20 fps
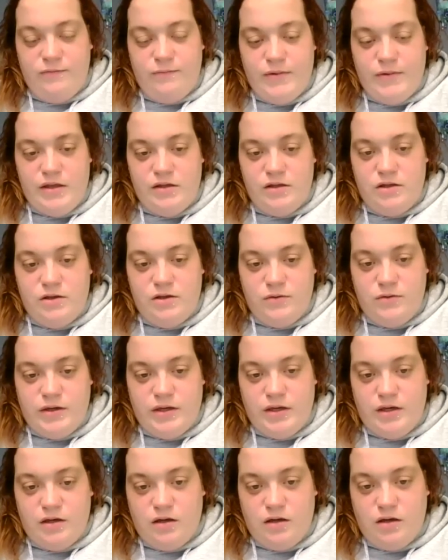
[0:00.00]
been
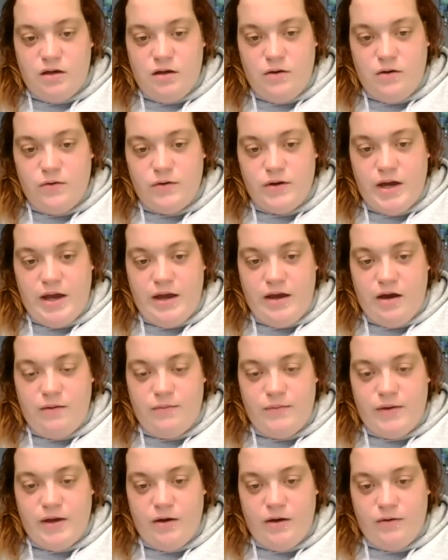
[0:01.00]
doing okay
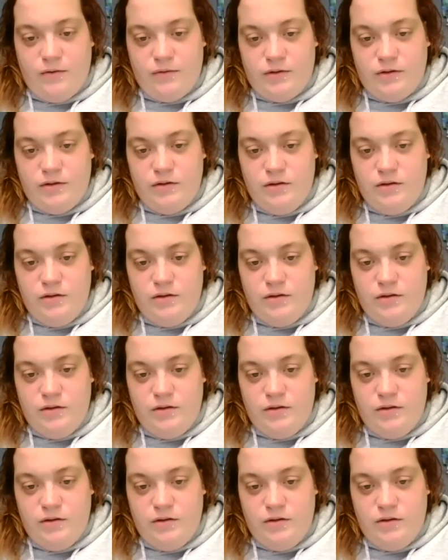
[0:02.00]
on my own.